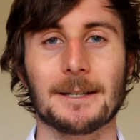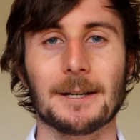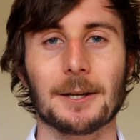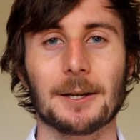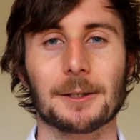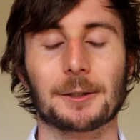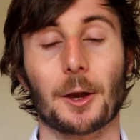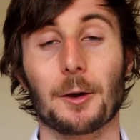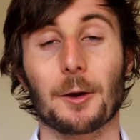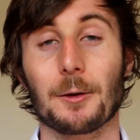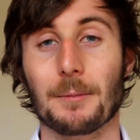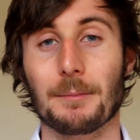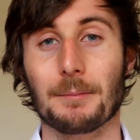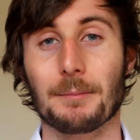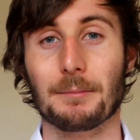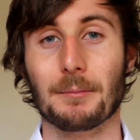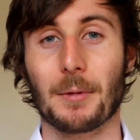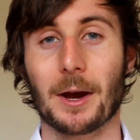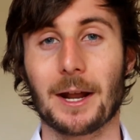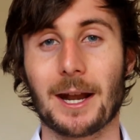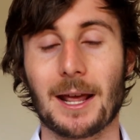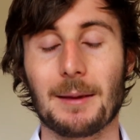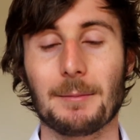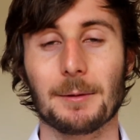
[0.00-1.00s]
So
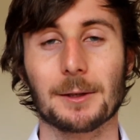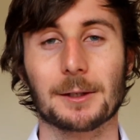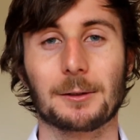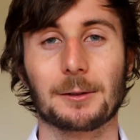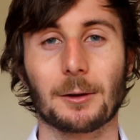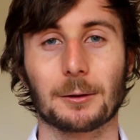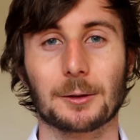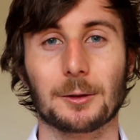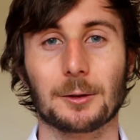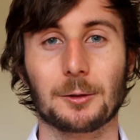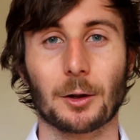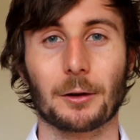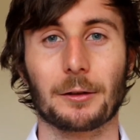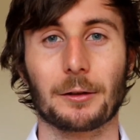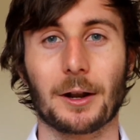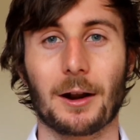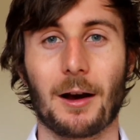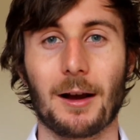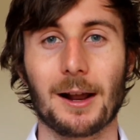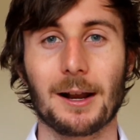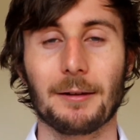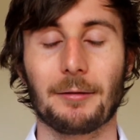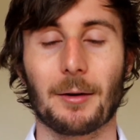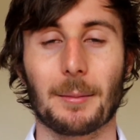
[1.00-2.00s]
my name is Dr Jonathan
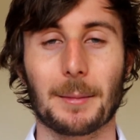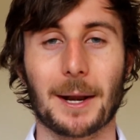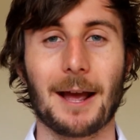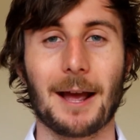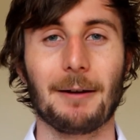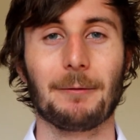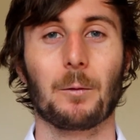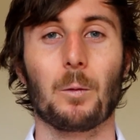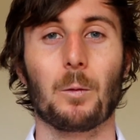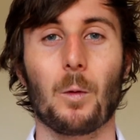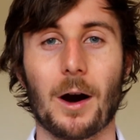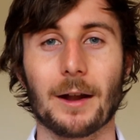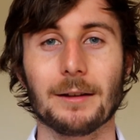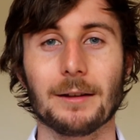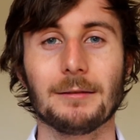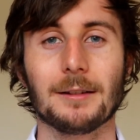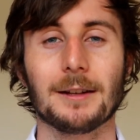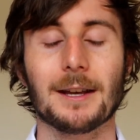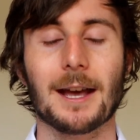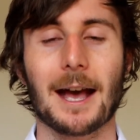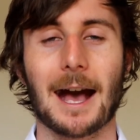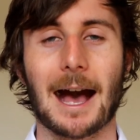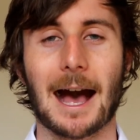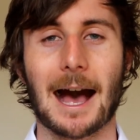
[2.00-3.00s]
Iliff. I'm an
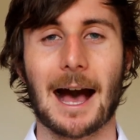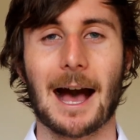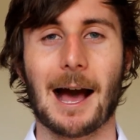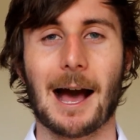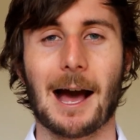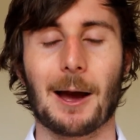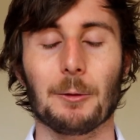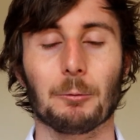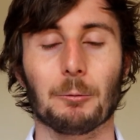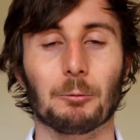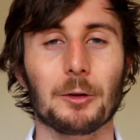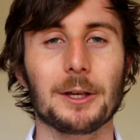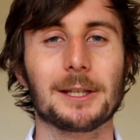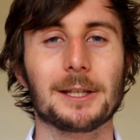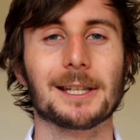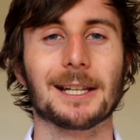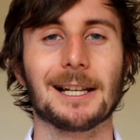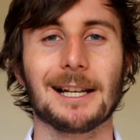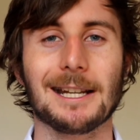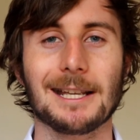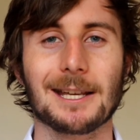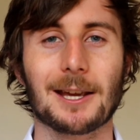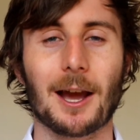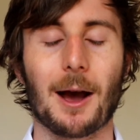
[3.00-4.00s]
F1,
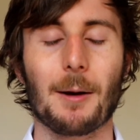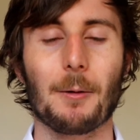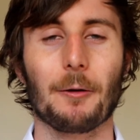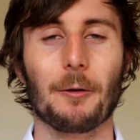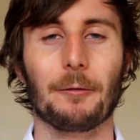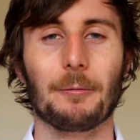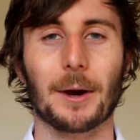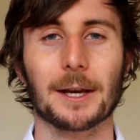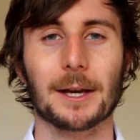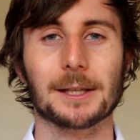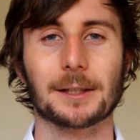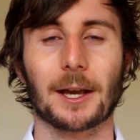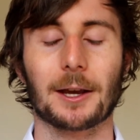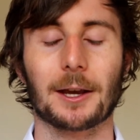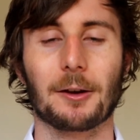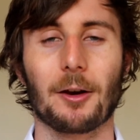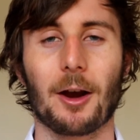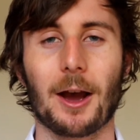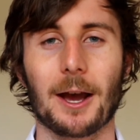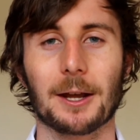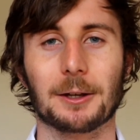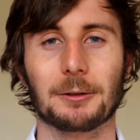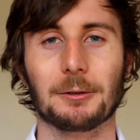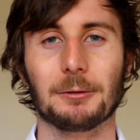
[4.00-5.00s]
recently come off my
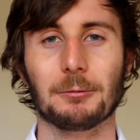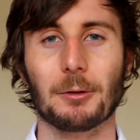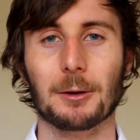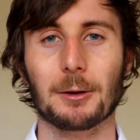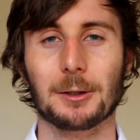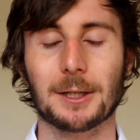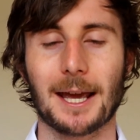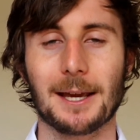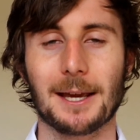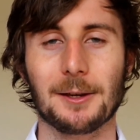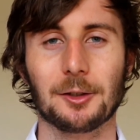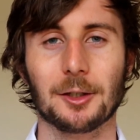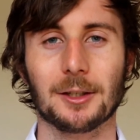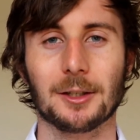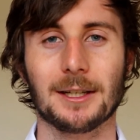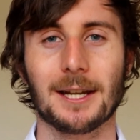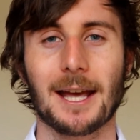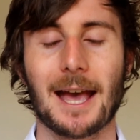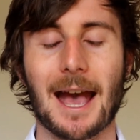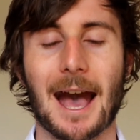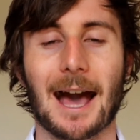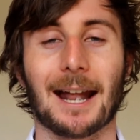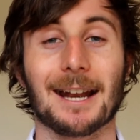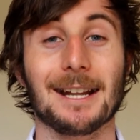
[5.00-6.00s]
psychiatry rotation
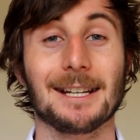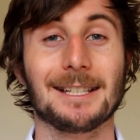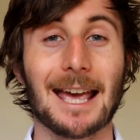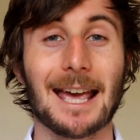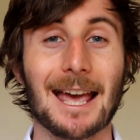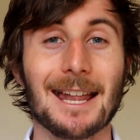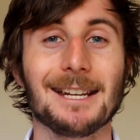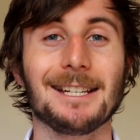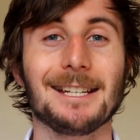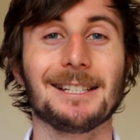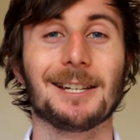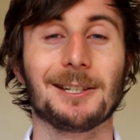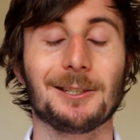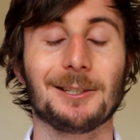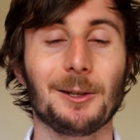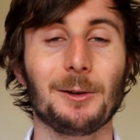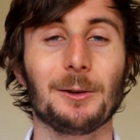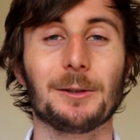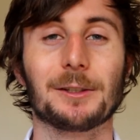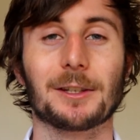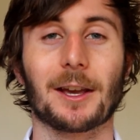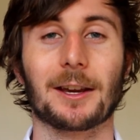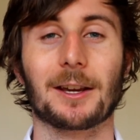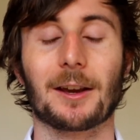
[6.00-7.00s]
and intending to
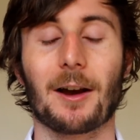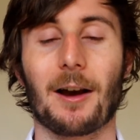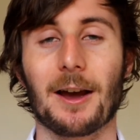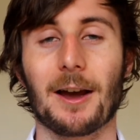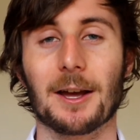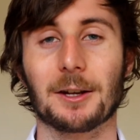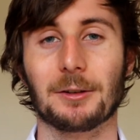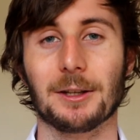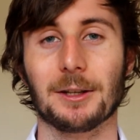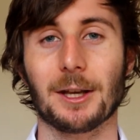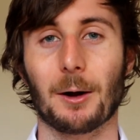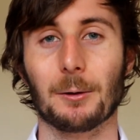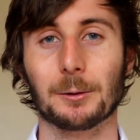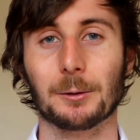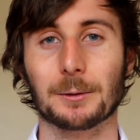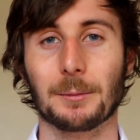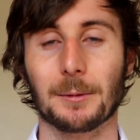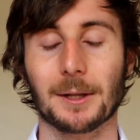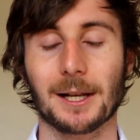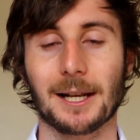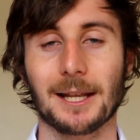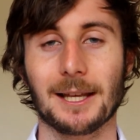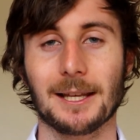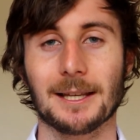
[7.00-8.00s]
do psychiatry
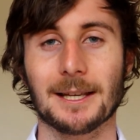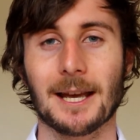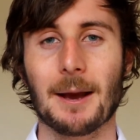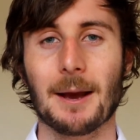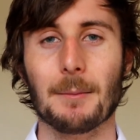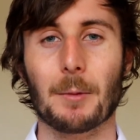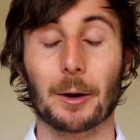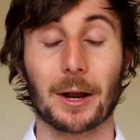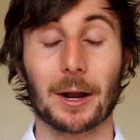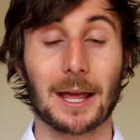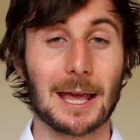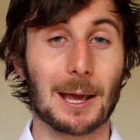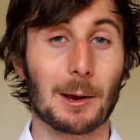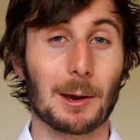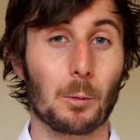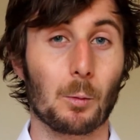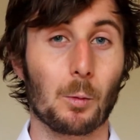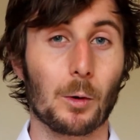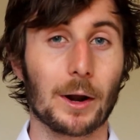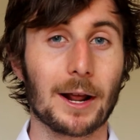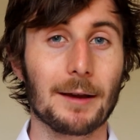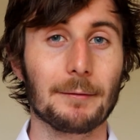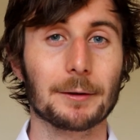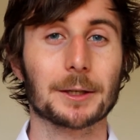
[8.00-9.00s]
ultimately. But
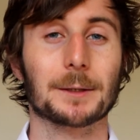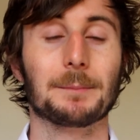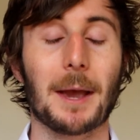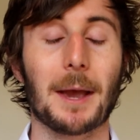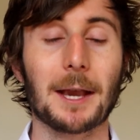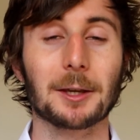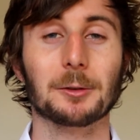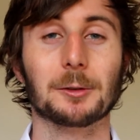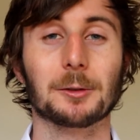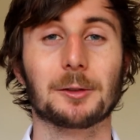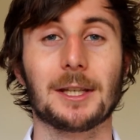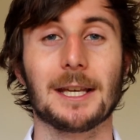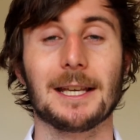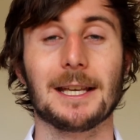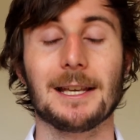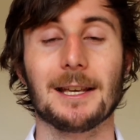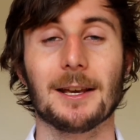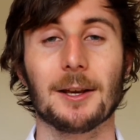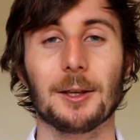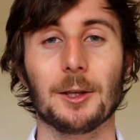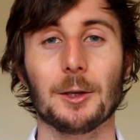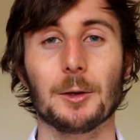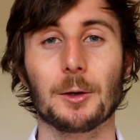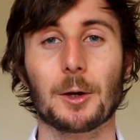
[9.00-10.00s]
whatever specialty
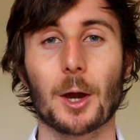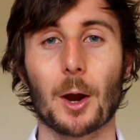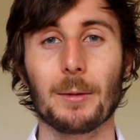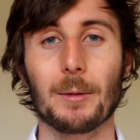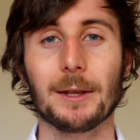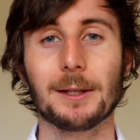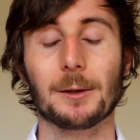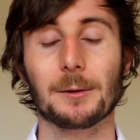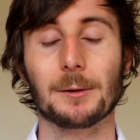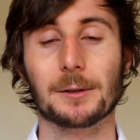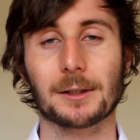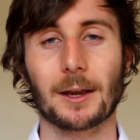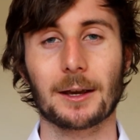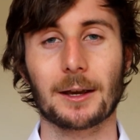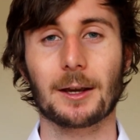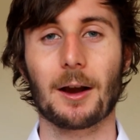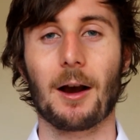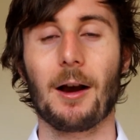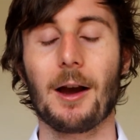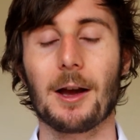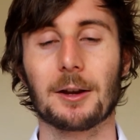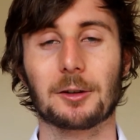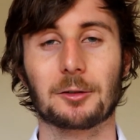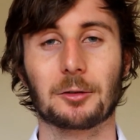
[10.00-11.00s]
you go into,
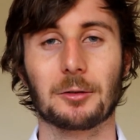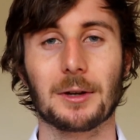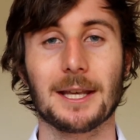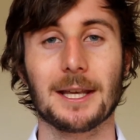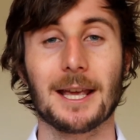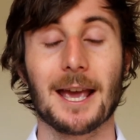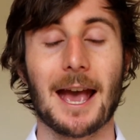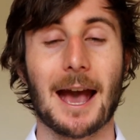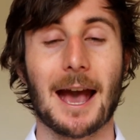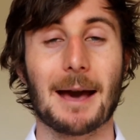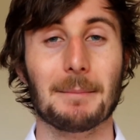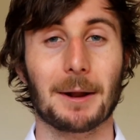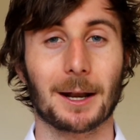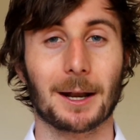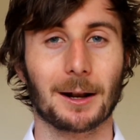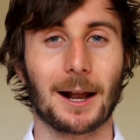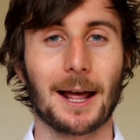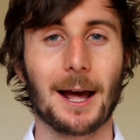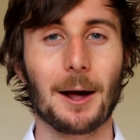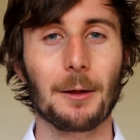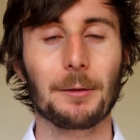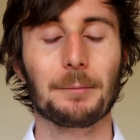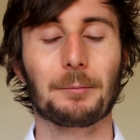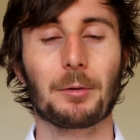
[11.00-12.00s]
psychiatry and mental
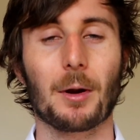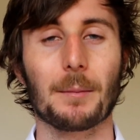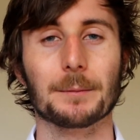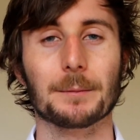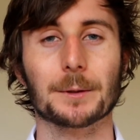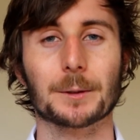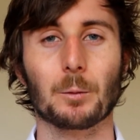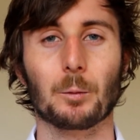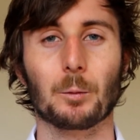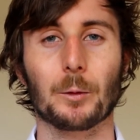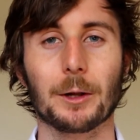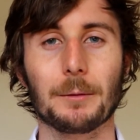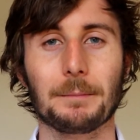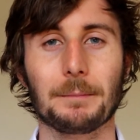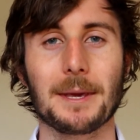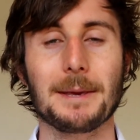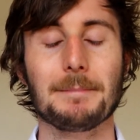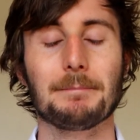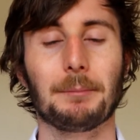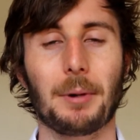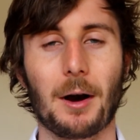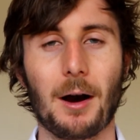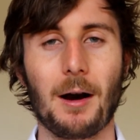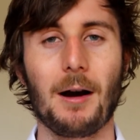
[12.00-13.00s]
health problems will
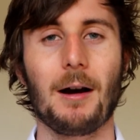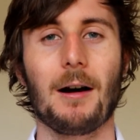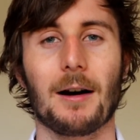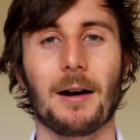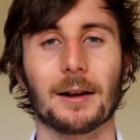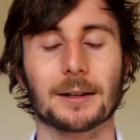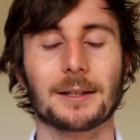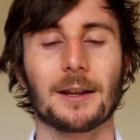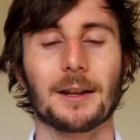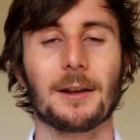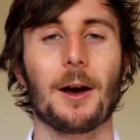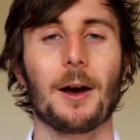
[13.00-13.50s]
be part